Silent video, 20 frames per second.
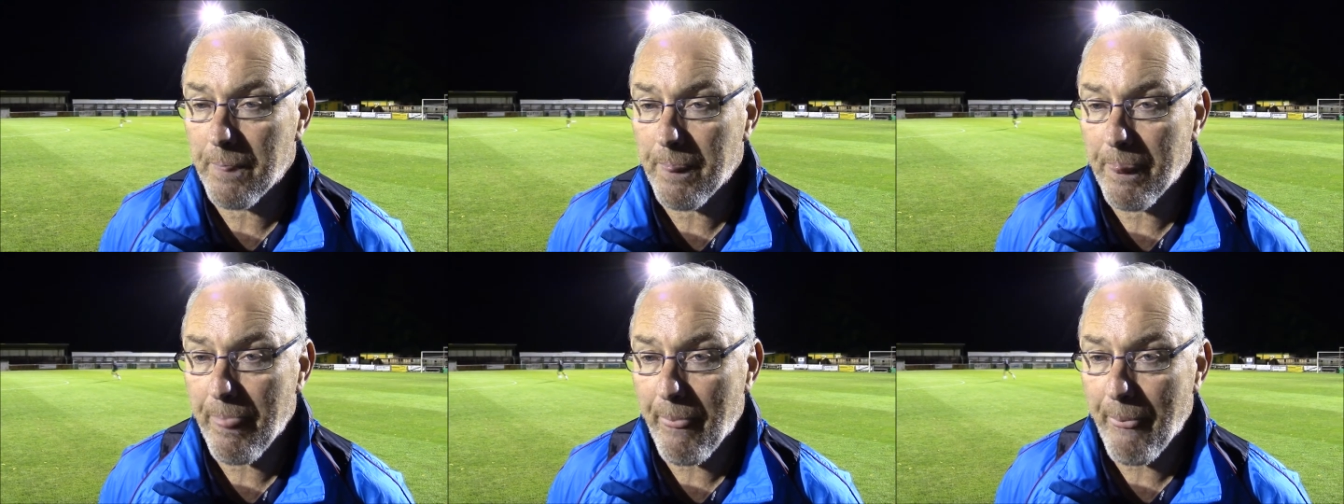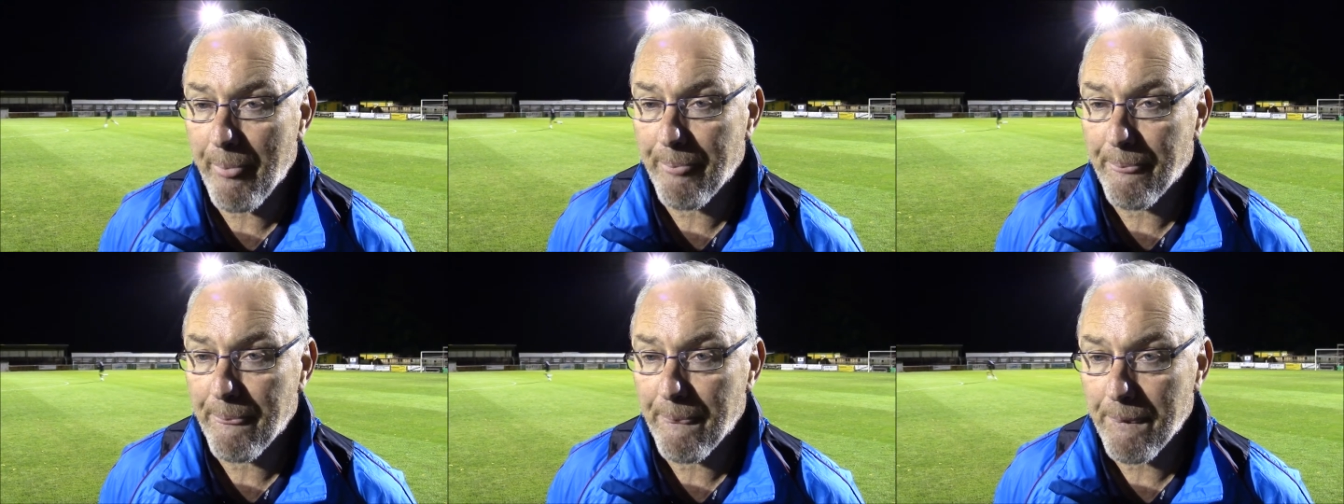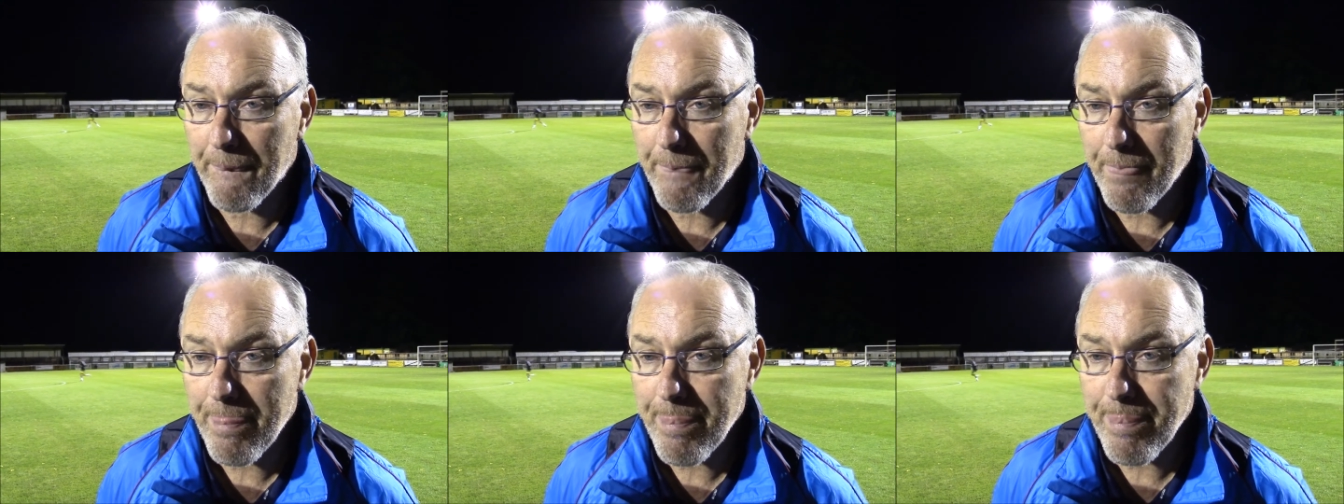You've already
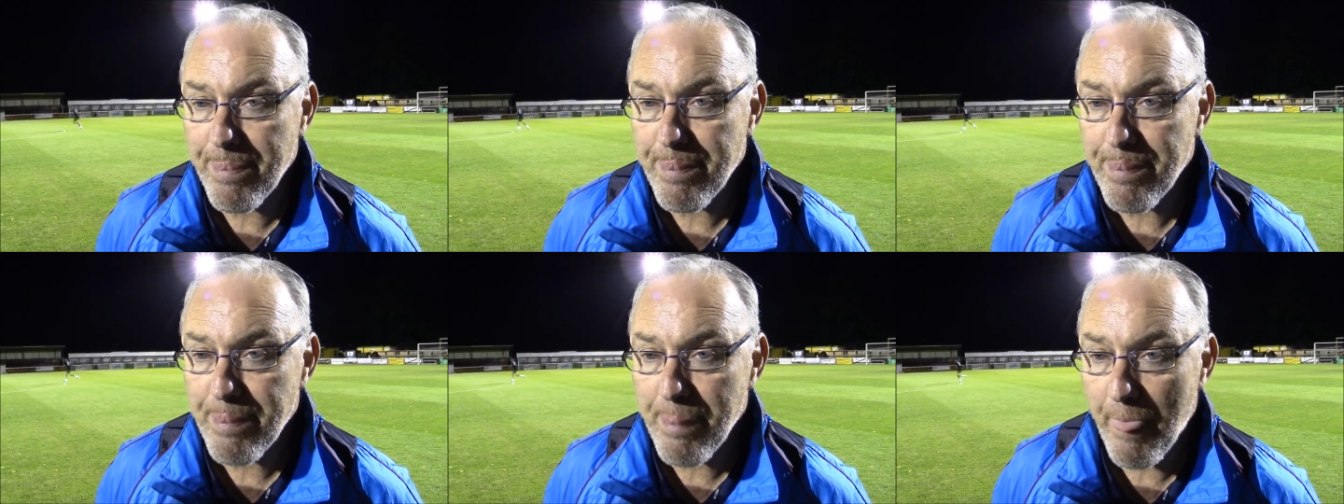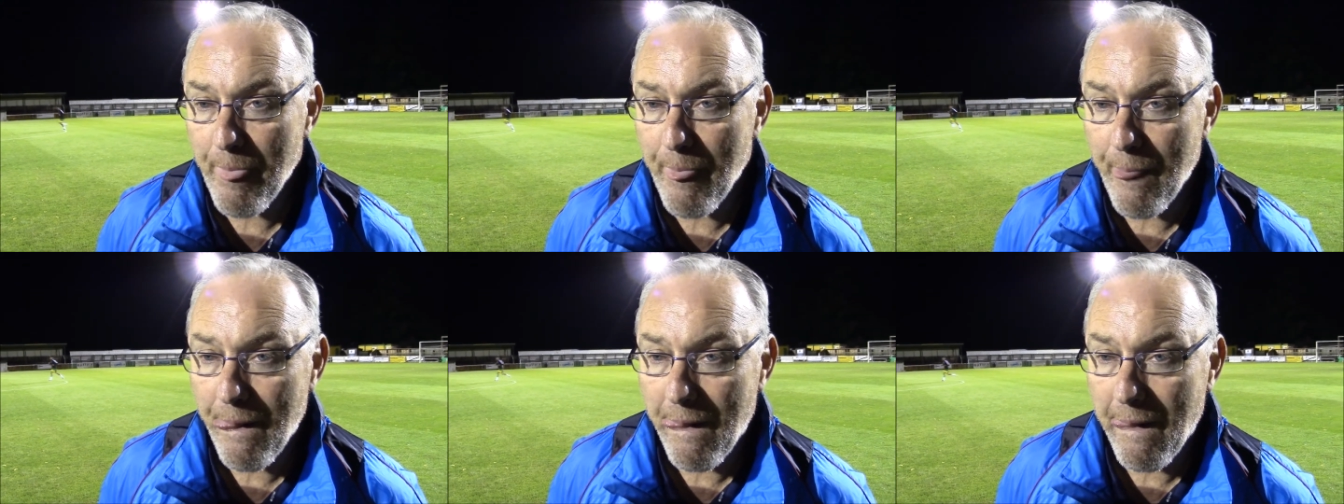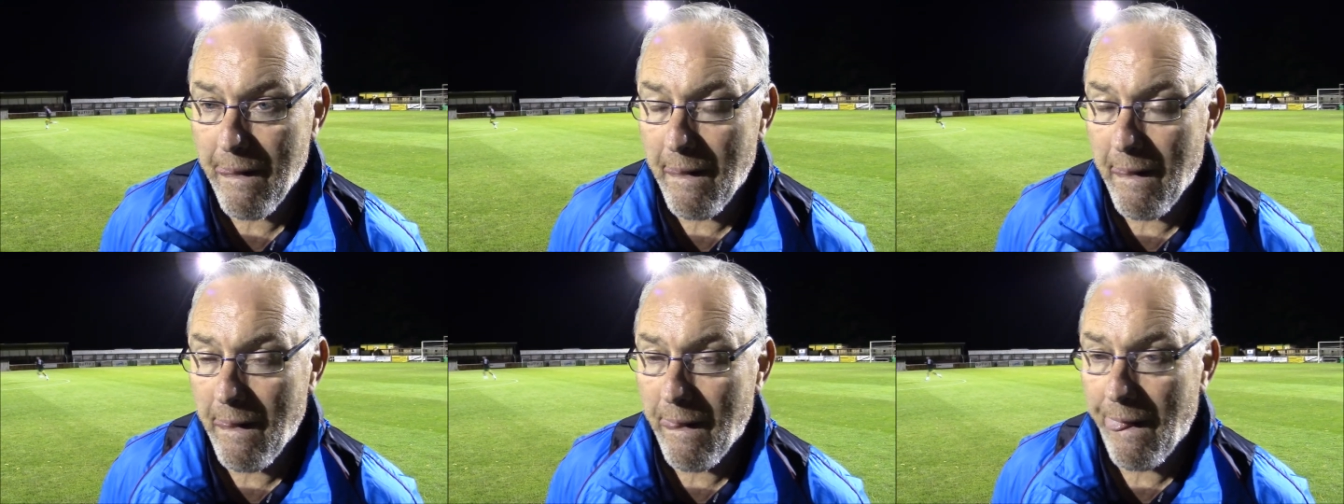mentioned you think we might be
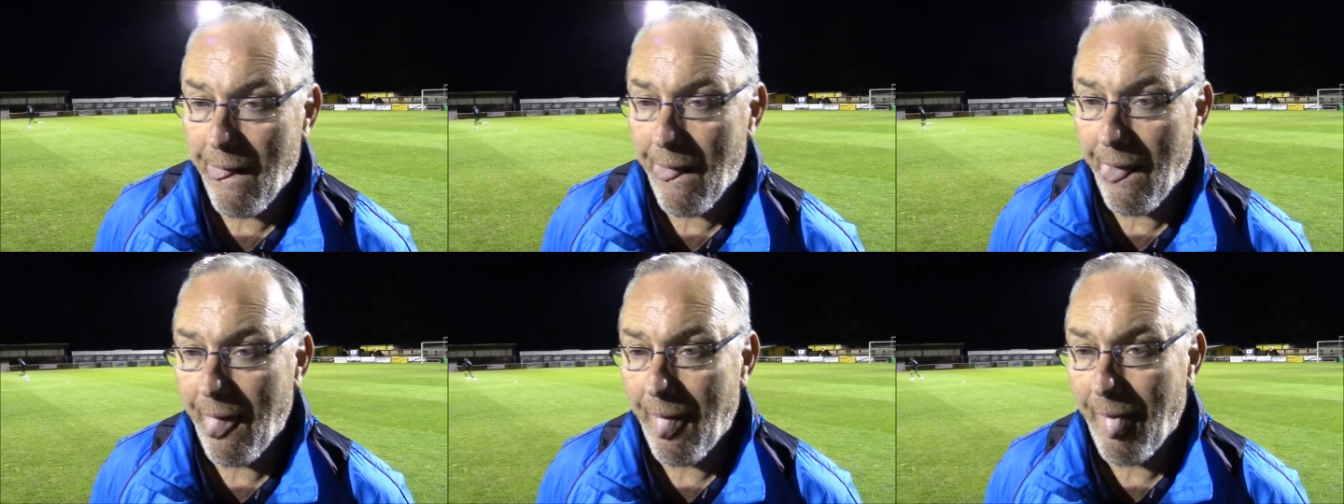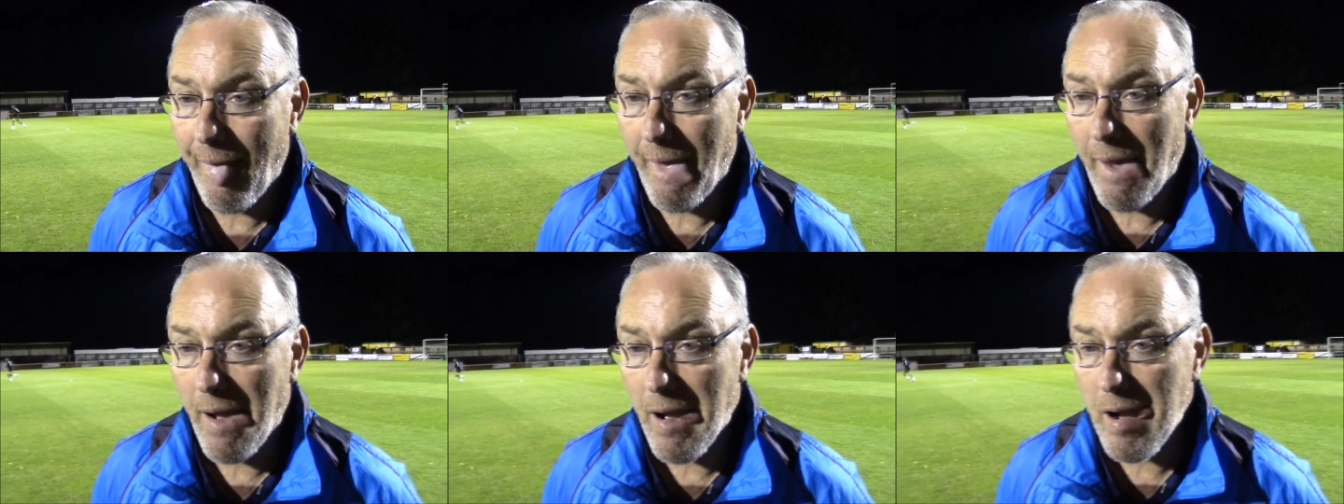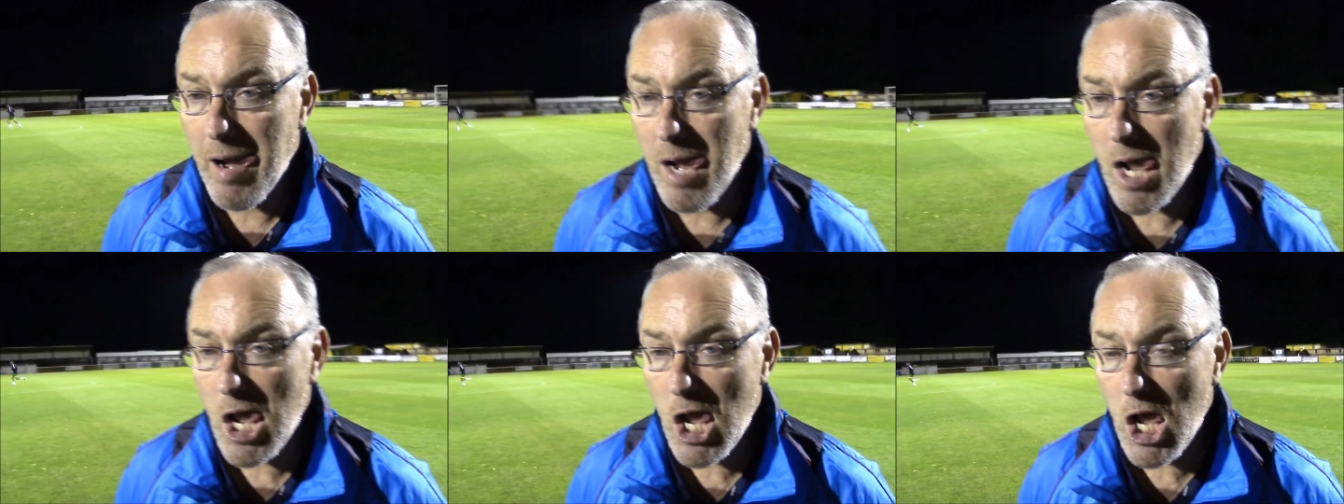1
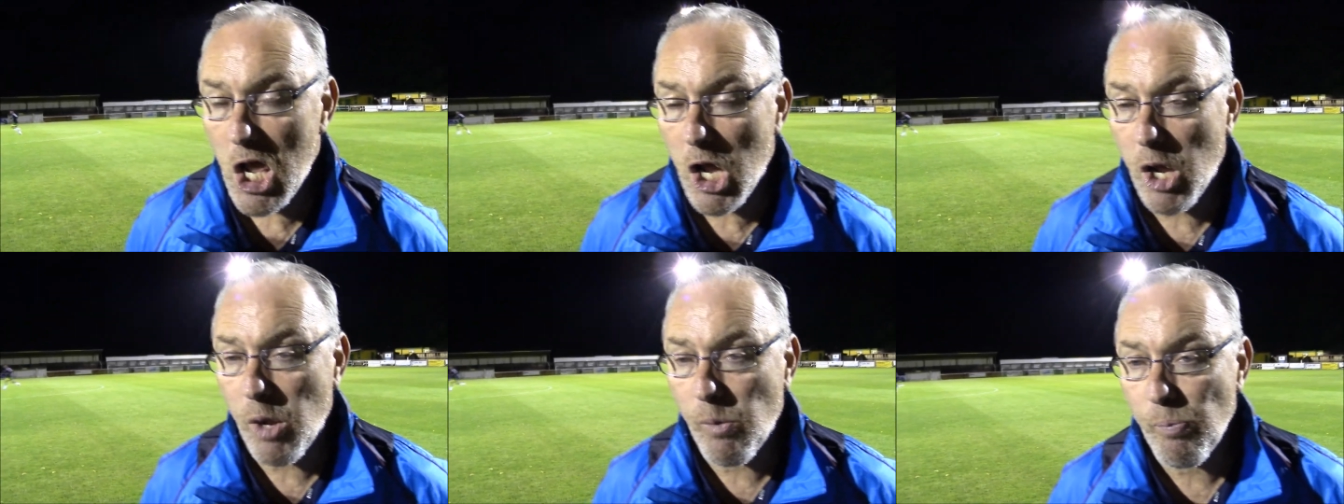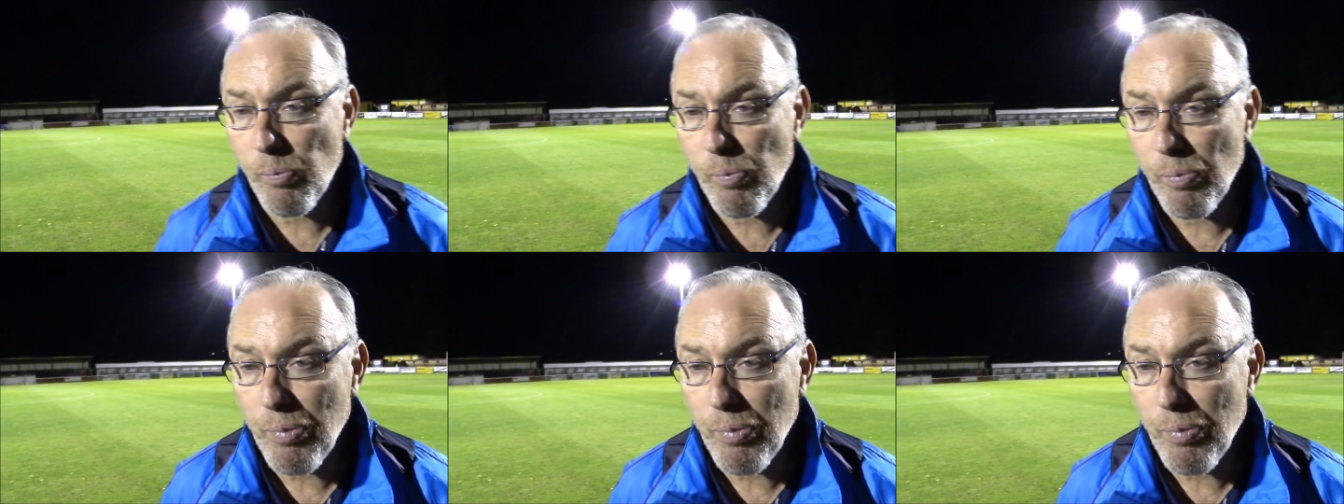striker short.